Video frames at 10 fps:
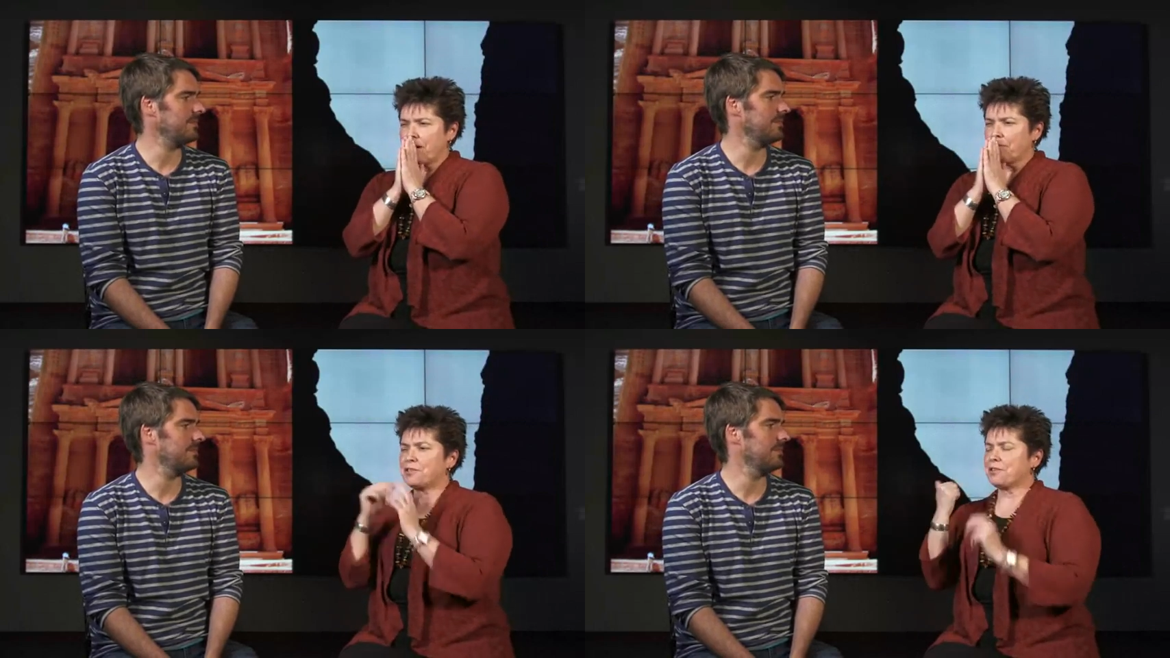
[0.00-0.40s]

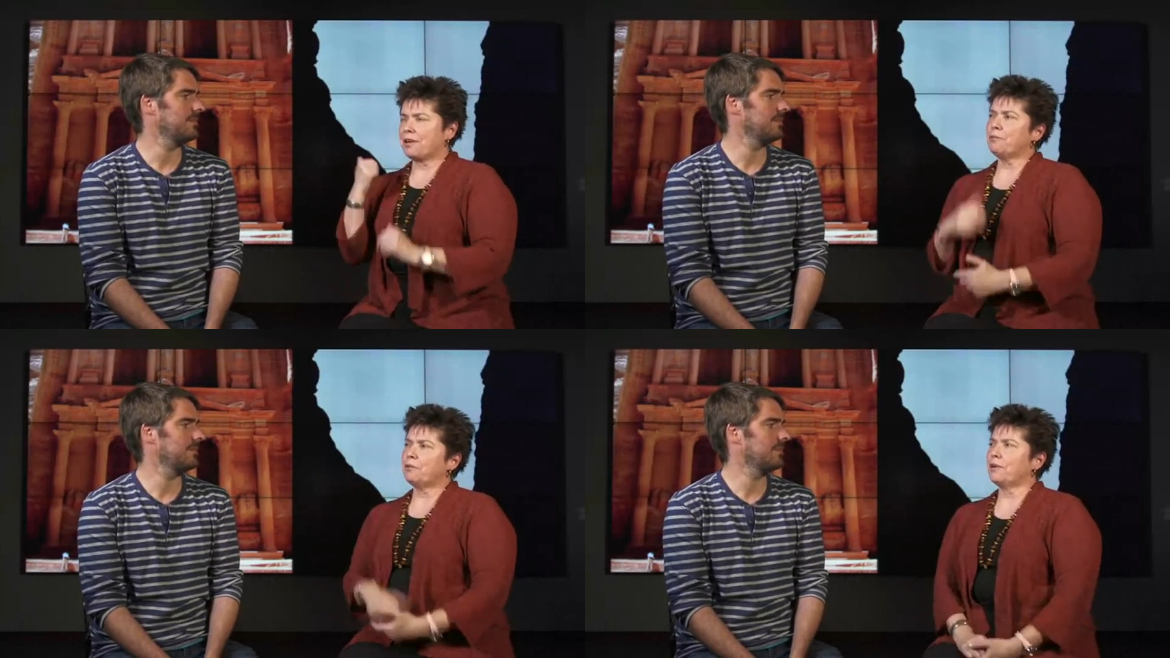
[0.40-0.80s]
Speaker 1: I would
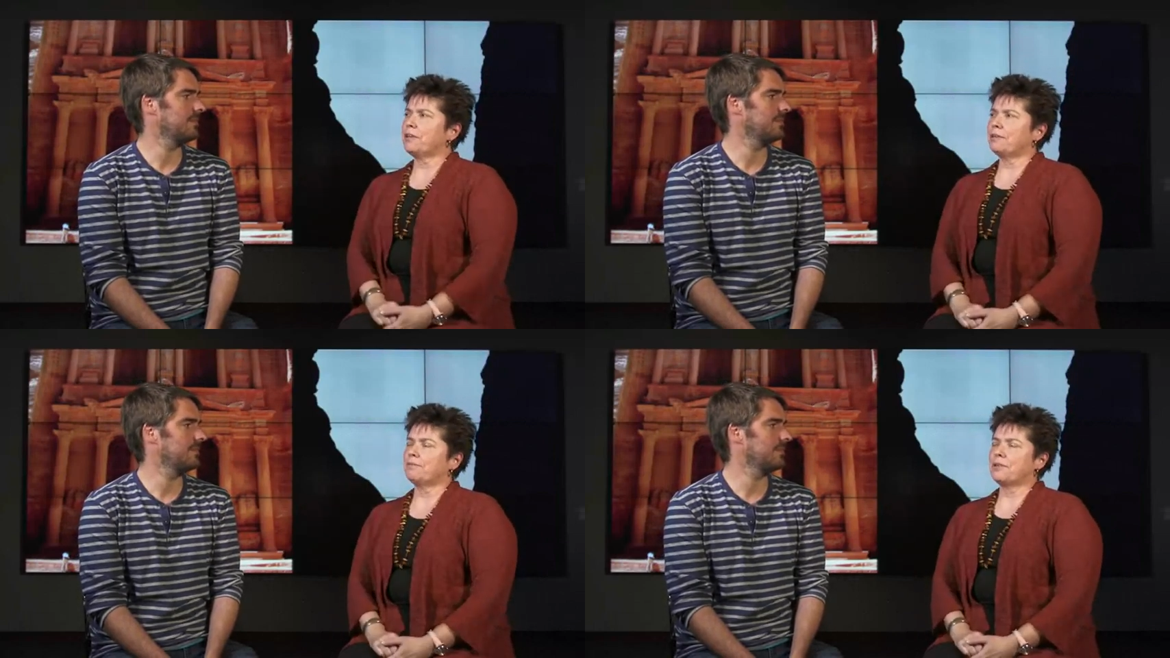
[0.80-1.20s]
start with
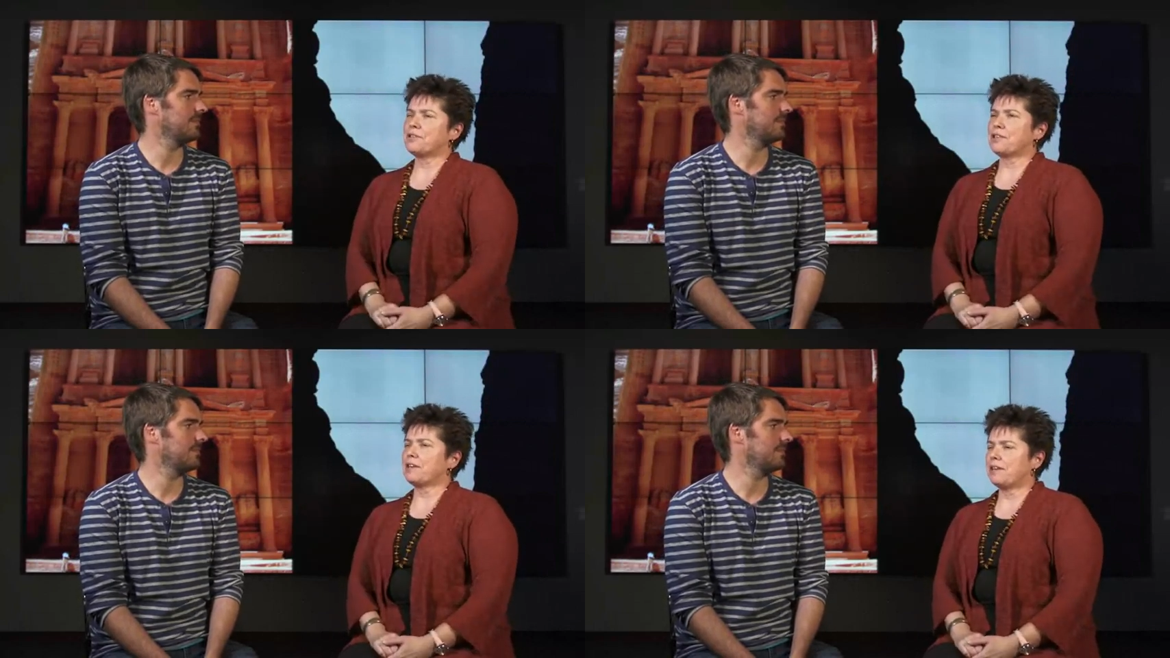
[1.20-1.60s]
what we
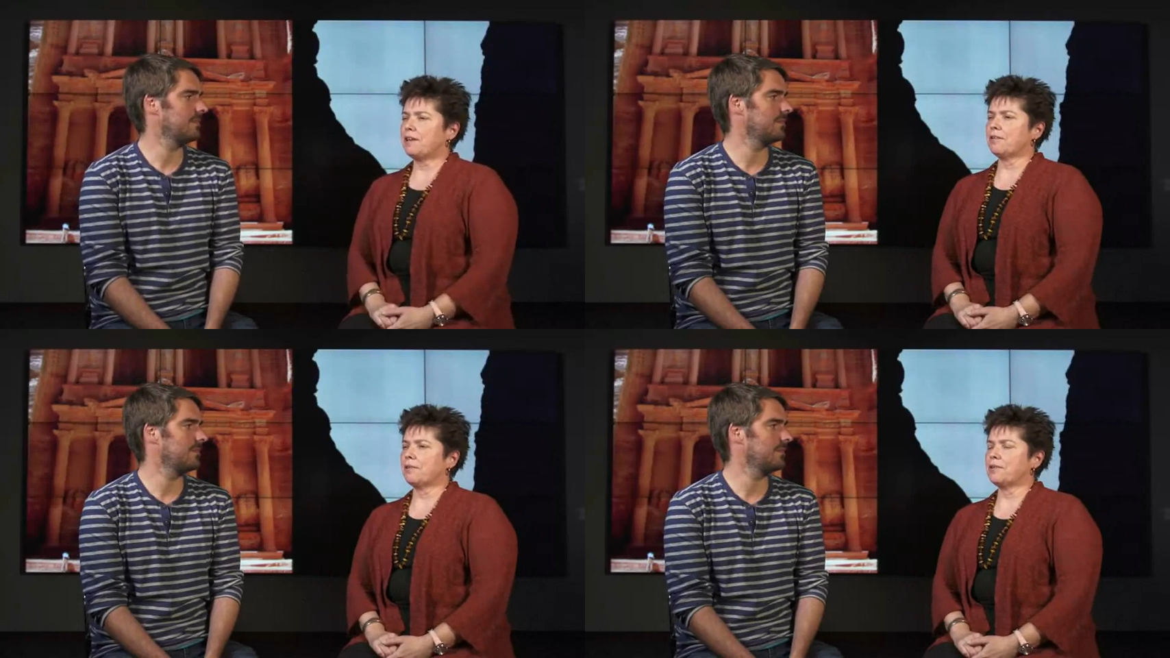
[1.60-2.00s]
see
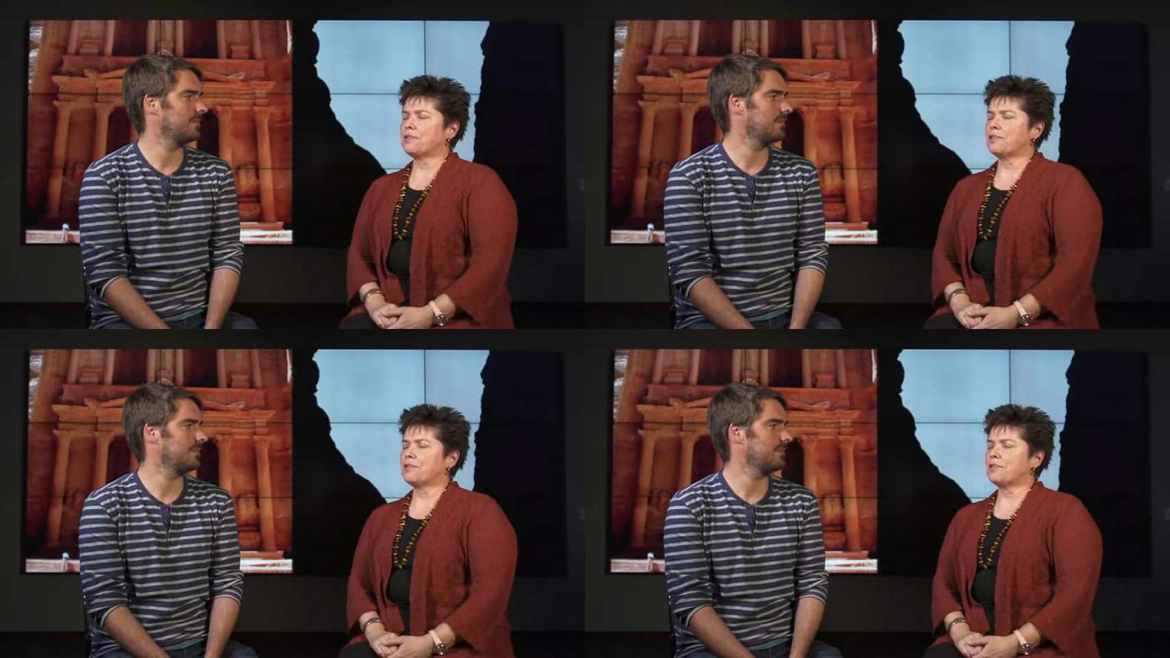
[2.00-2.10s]
here.